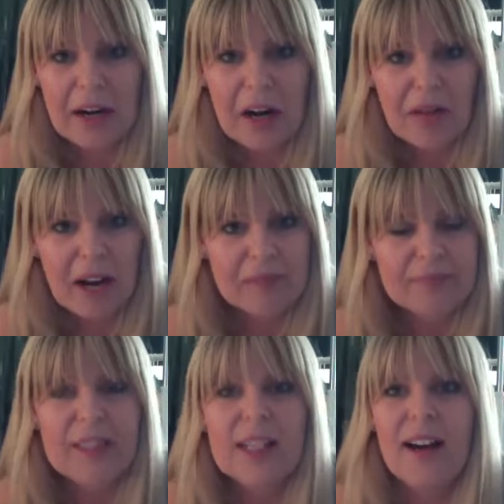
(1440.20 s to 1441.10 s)
right?
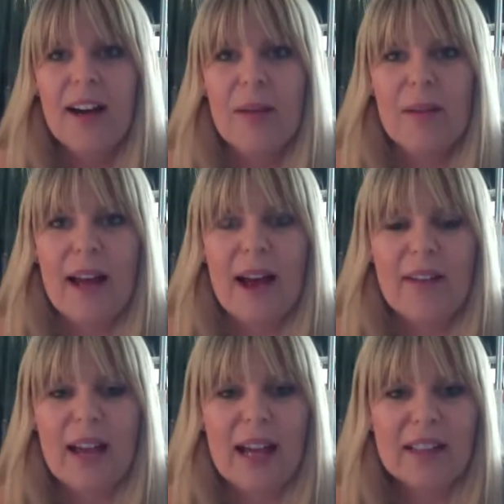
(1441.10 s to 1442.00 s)
And have an
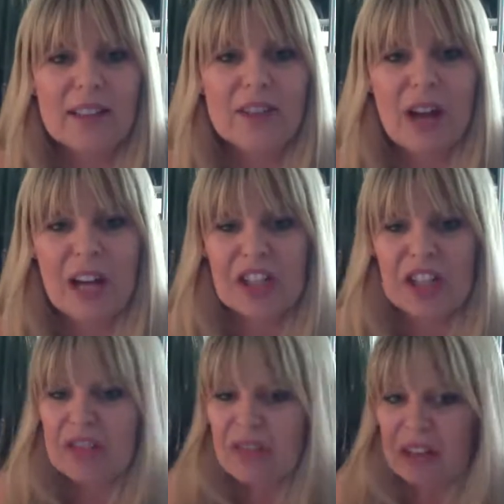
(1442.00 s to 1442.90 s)
exit strategy
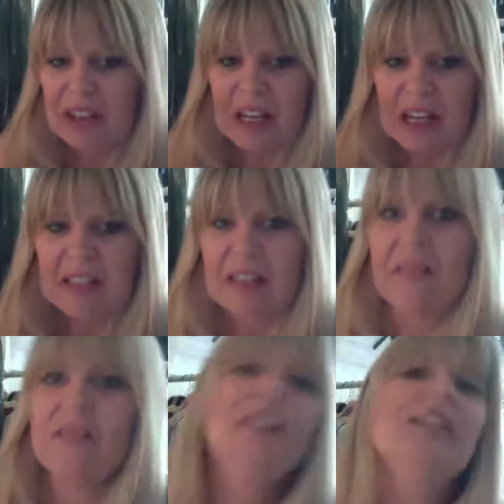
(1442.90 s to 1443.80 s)
for yucky stuff.